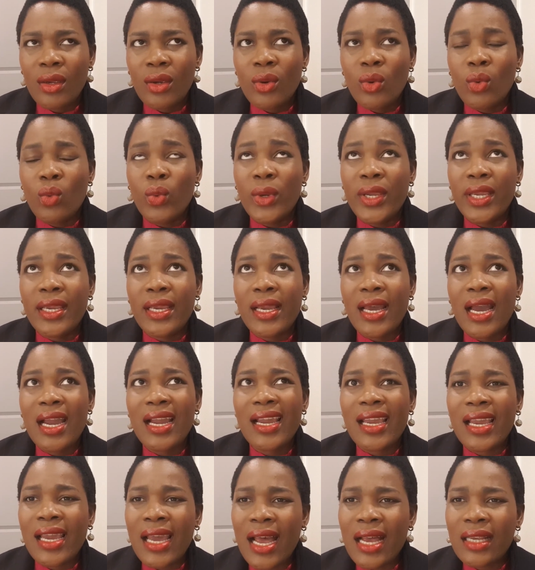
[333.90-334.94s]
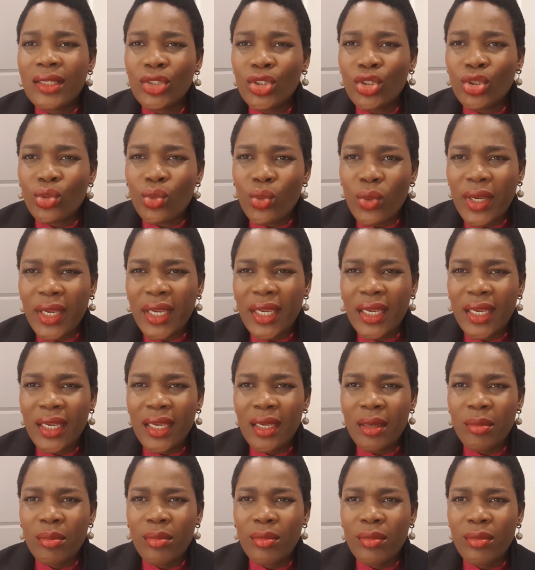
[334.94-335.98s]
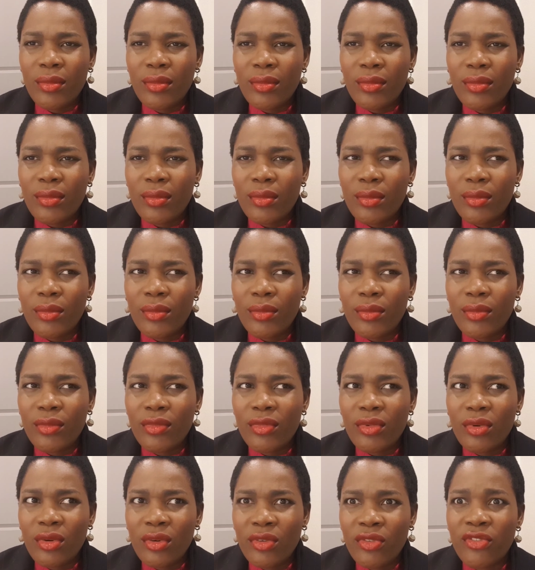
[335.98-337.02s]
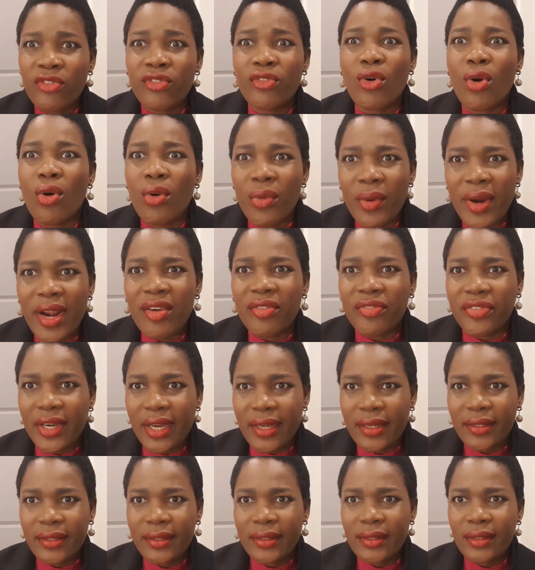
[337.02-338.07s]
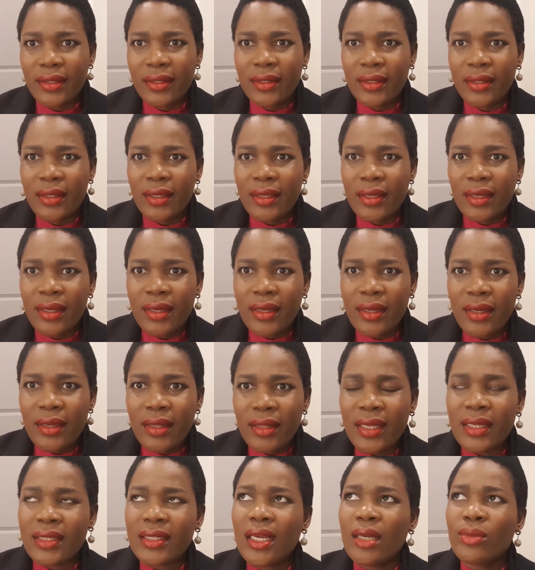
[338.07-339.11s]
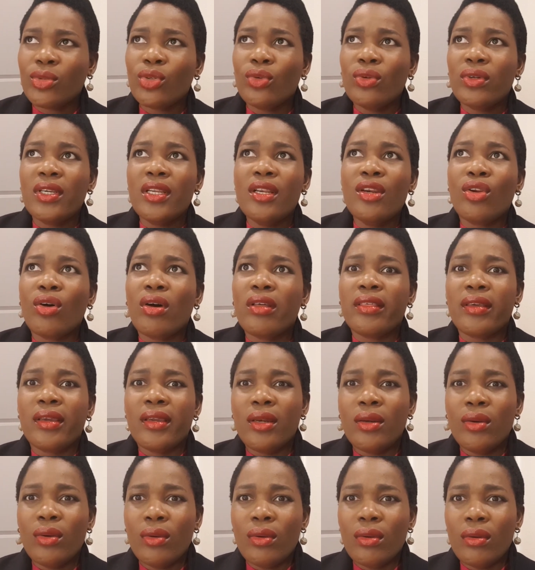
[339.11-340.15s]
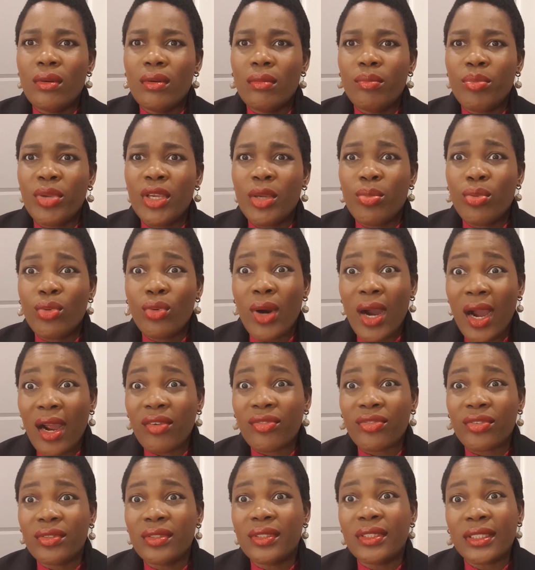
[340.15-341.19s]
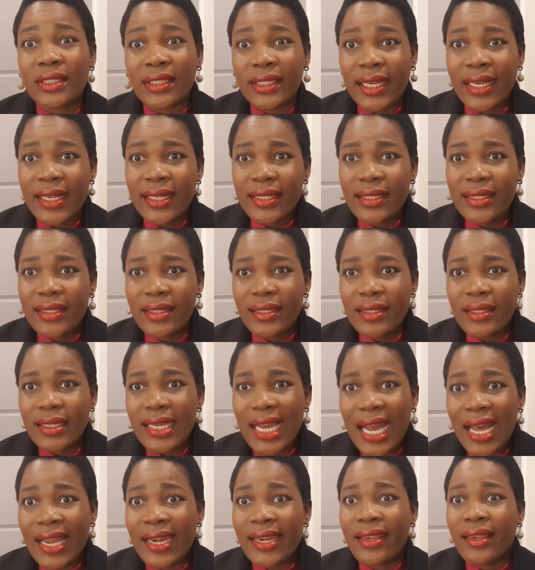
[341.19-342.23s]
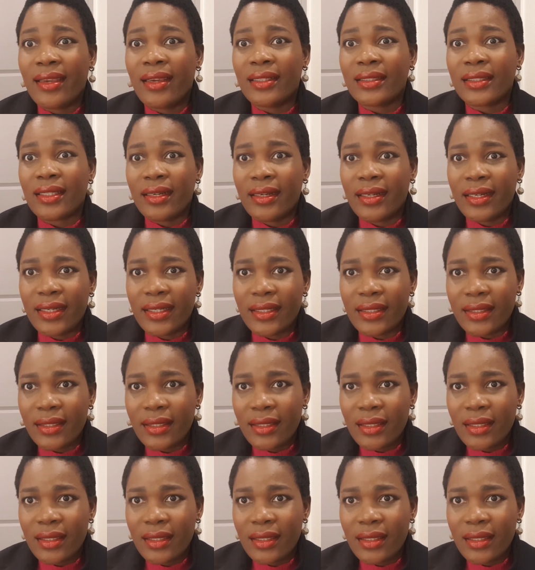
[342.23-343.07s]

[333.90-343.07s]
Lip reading: We can't cancel him forever. There's absolutely nothing people haven't said and he has heard.